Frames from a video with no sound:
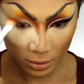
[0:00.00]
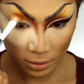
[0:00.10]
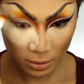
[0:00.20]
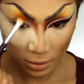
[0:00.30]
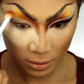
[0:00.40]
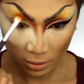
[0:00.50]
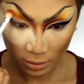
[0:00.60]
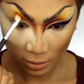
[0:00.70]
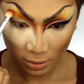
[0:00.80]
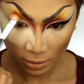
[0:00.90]

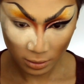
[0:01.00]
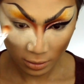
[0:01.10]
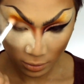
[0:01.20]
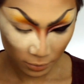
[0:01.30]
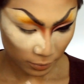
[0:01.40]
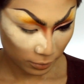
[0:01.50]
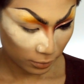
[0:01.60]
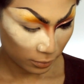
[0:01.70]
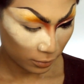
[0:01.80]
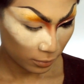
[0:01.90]
[no speech]